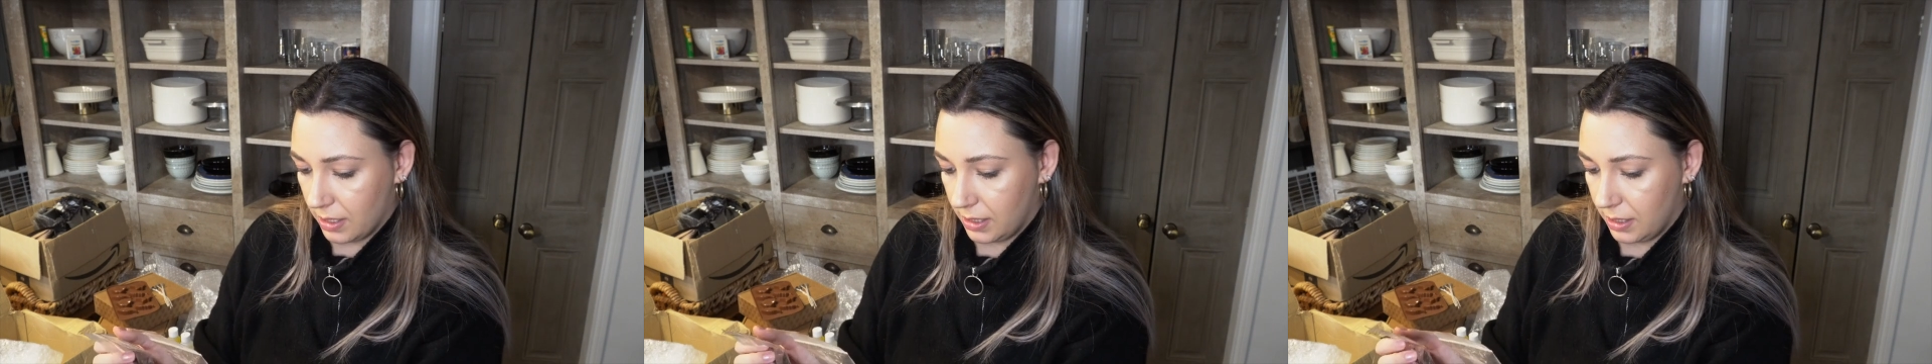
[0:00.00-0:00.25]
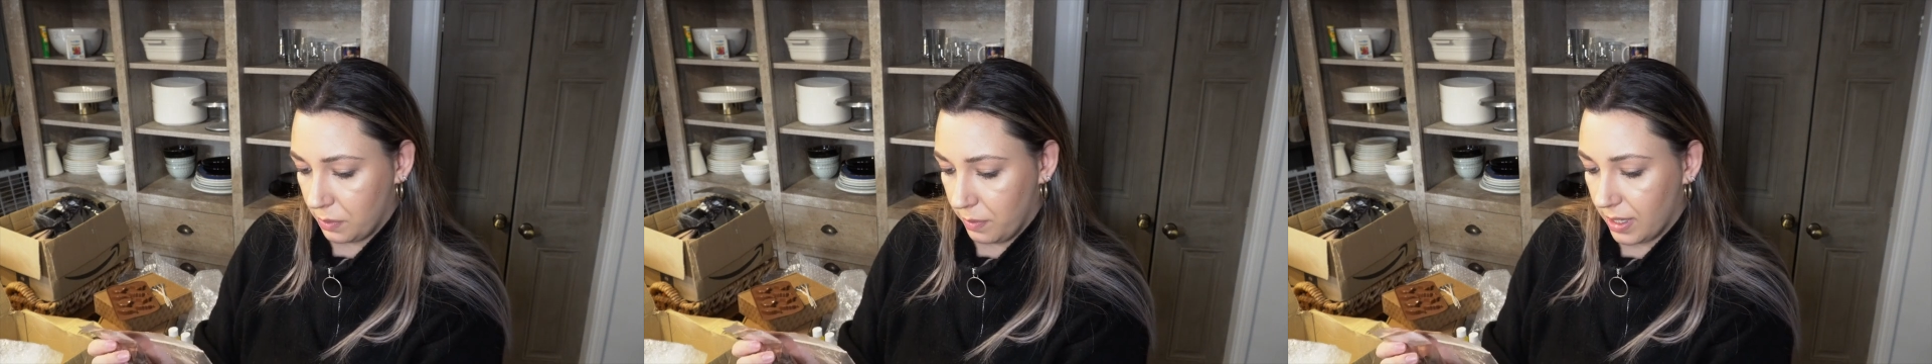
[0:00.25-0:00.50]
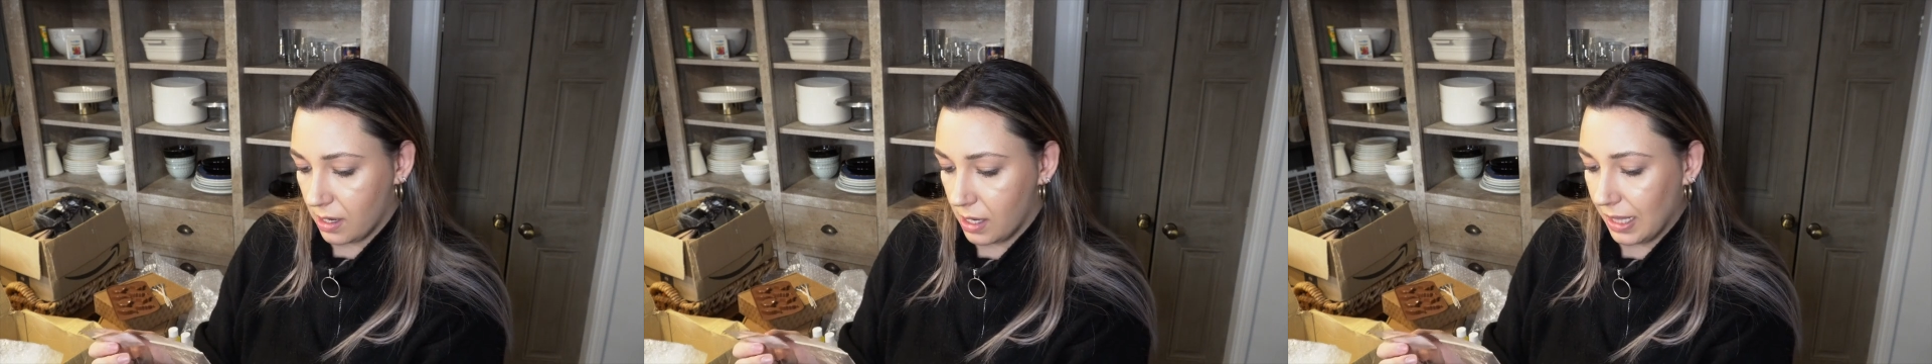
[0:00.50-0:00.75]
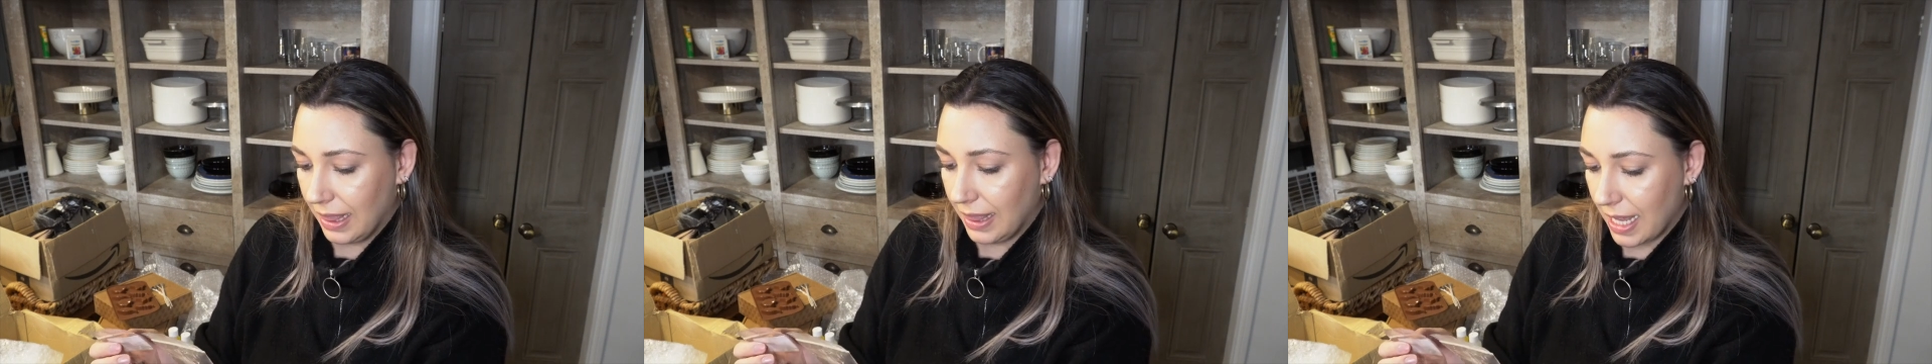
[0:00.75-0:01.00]
So we
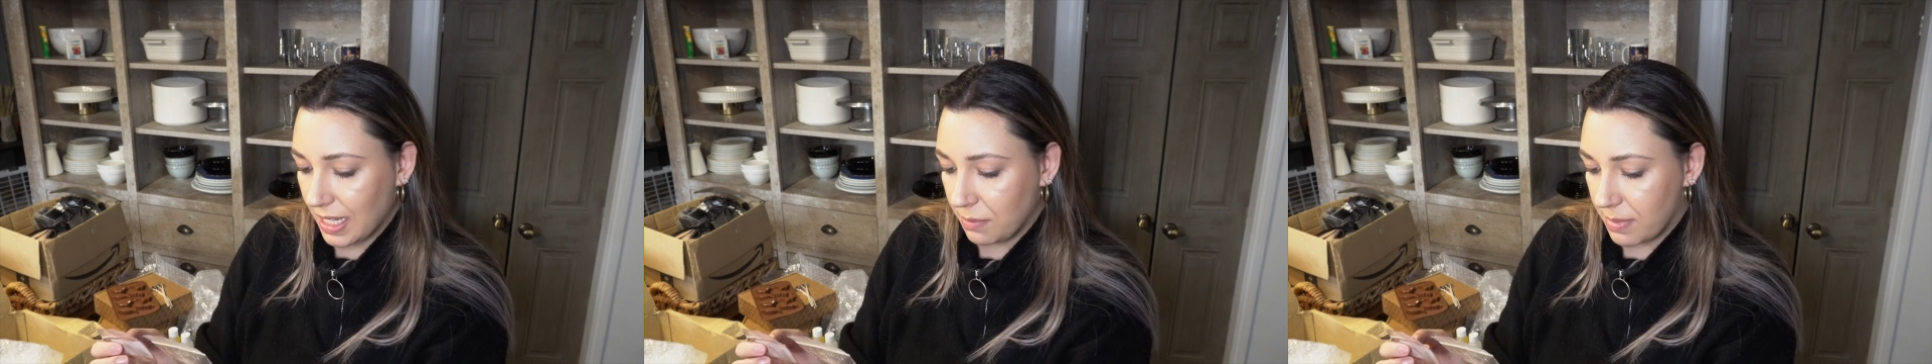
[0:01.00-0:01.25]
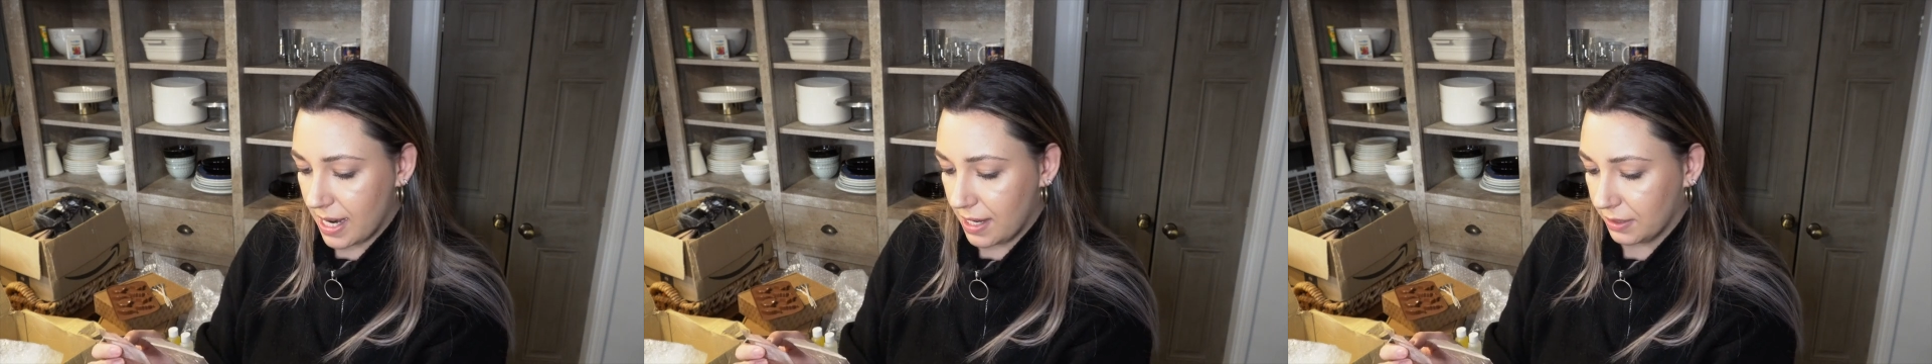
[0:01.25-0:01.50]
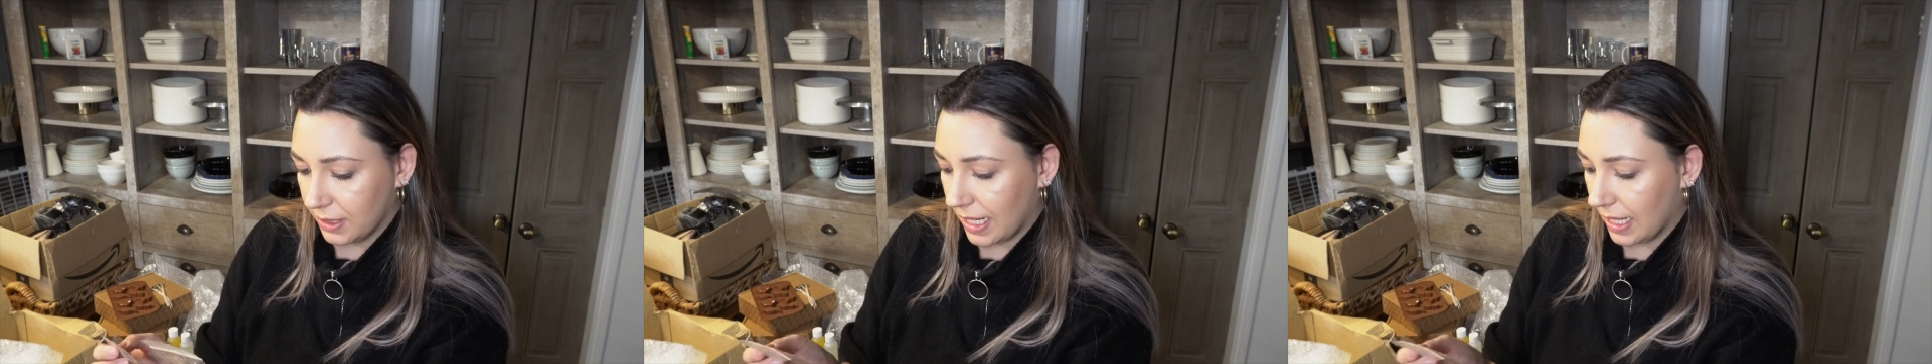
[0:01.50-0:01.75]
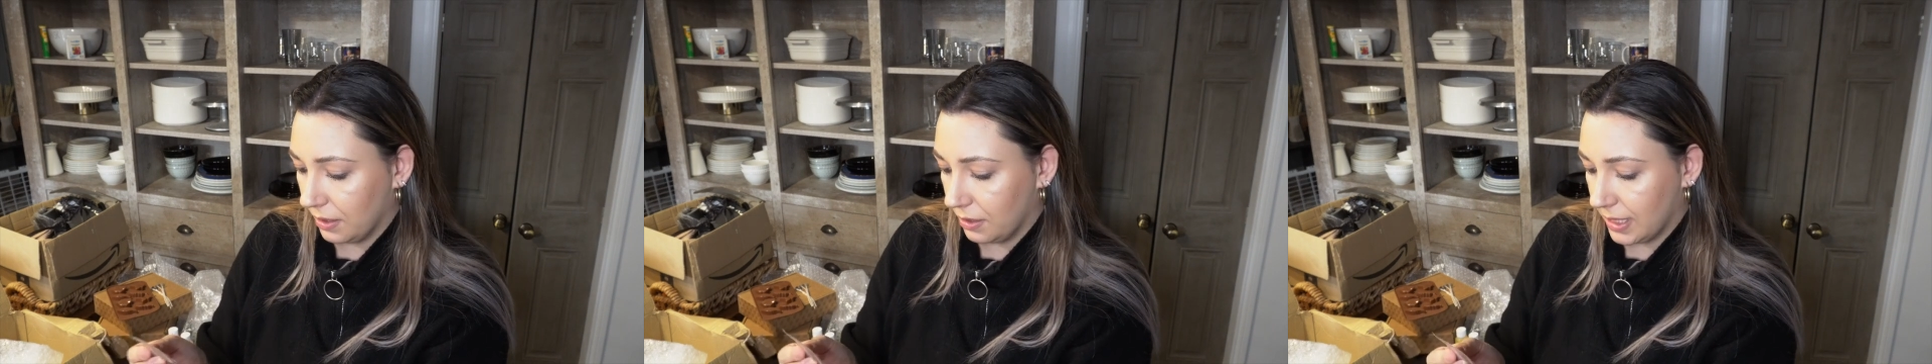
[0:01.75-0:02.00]
got light brown
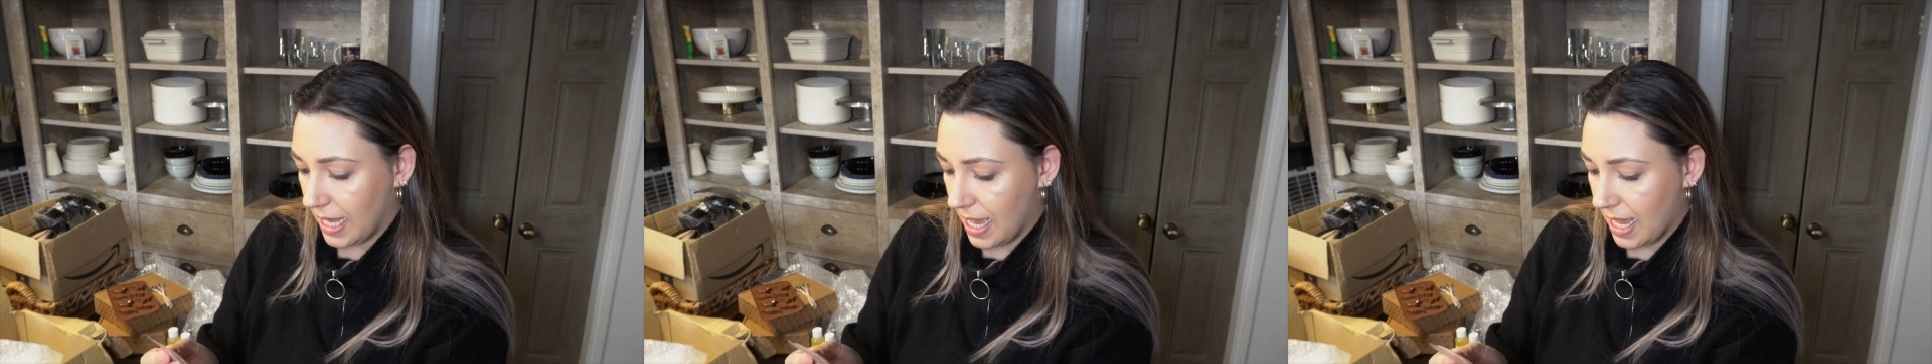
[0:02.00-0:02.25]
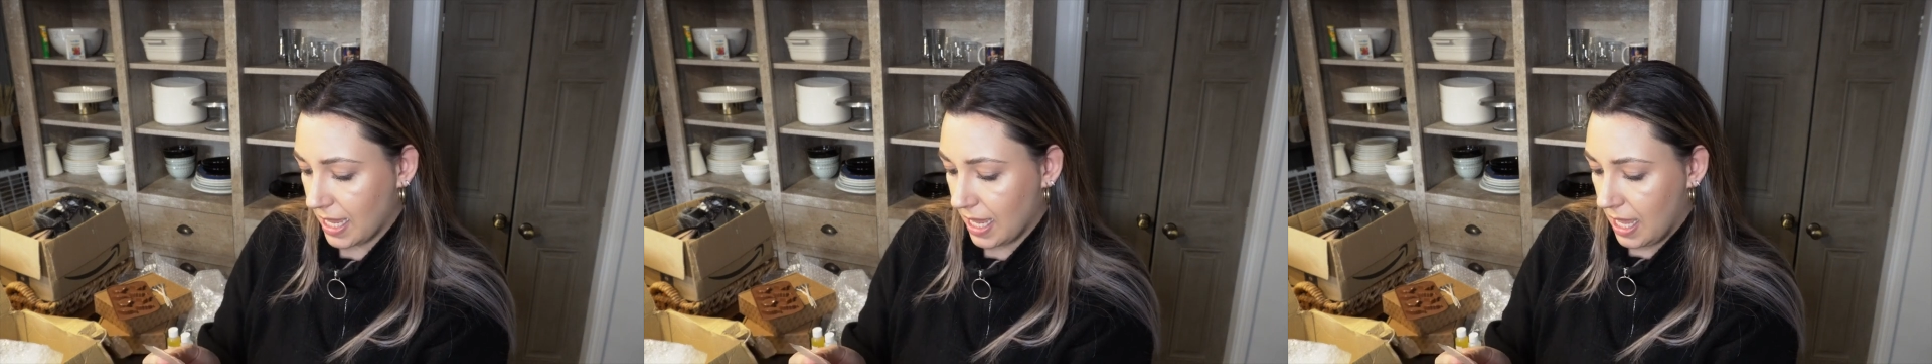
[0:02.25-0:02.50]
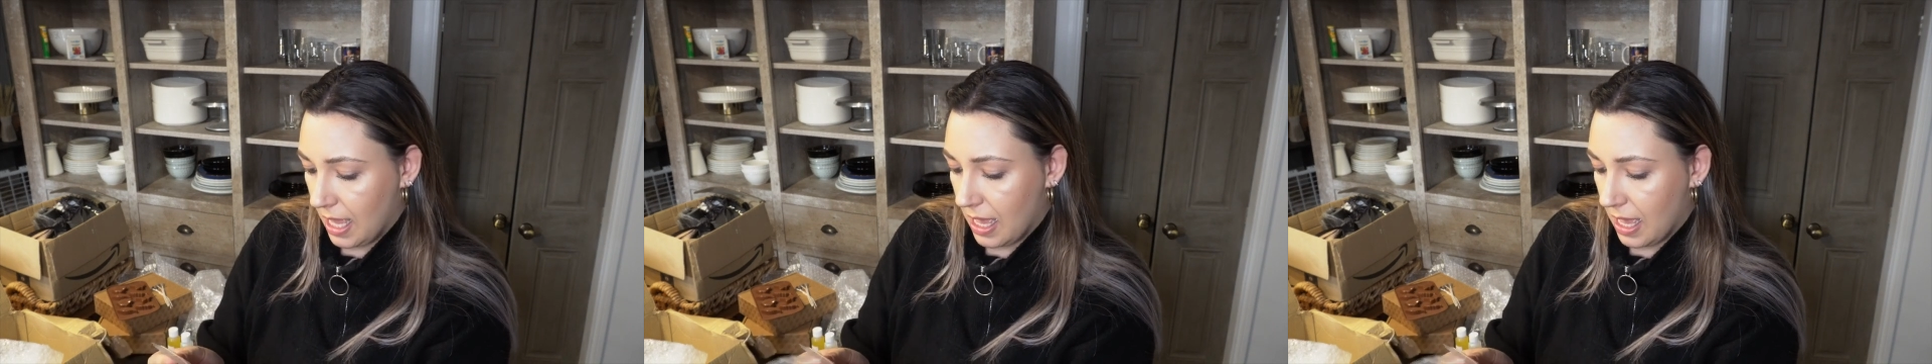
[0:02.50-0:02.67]
candle dye